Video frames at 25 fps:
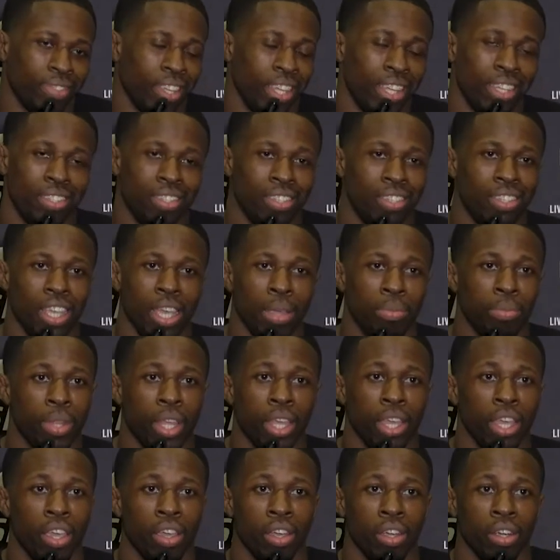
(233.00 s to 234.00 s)
it's the same
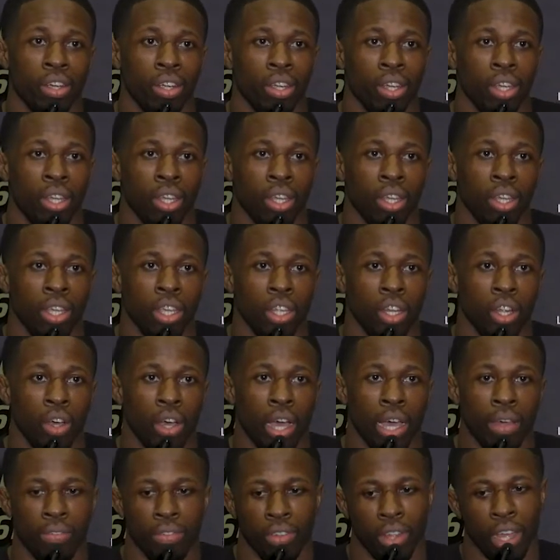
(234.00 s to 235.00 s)
thing here. You know,
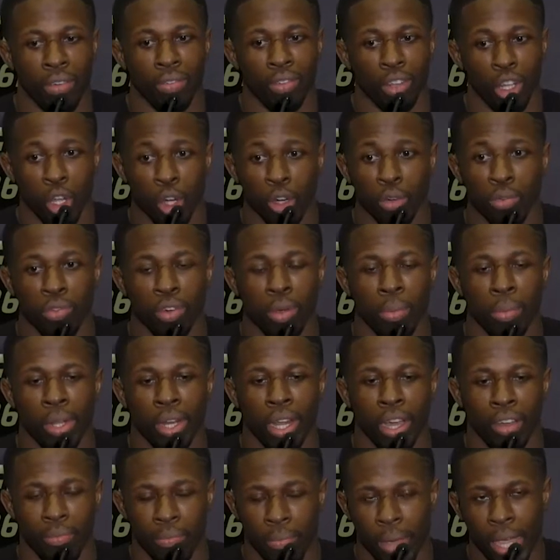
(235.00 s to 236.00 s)
I've learned from it.
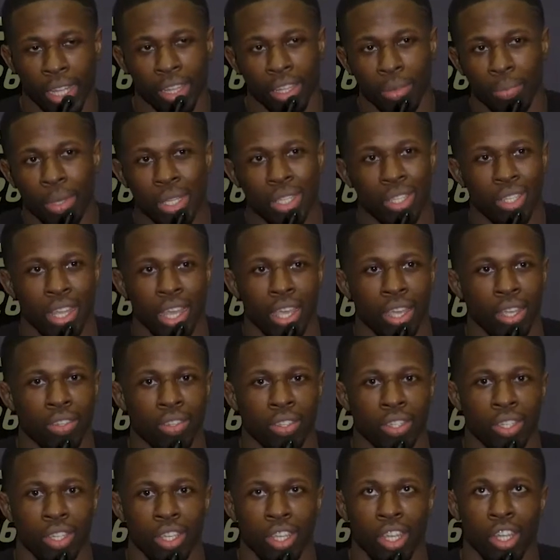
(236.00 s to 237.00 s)
I've made the
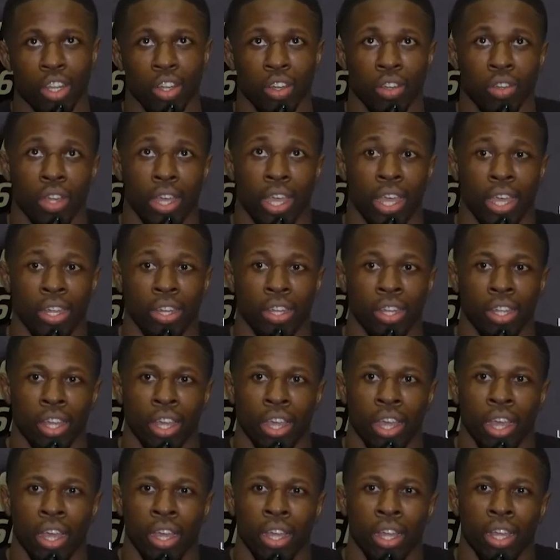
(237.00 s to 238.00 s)
mistakes, you know, and
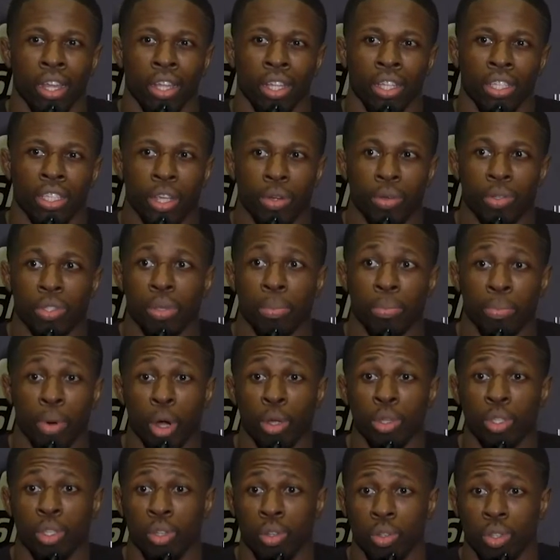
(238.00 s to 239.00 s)
there were some
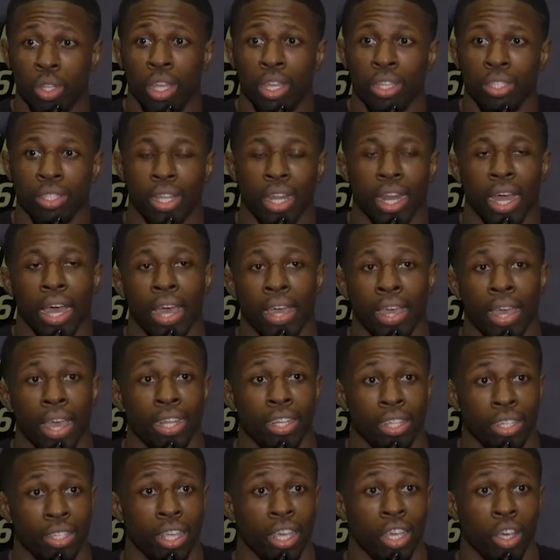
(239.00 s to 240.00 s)
personal things that I
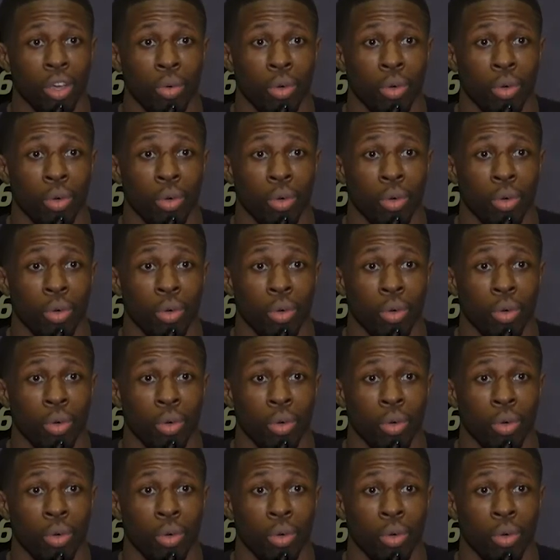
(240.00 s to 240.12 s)
had to take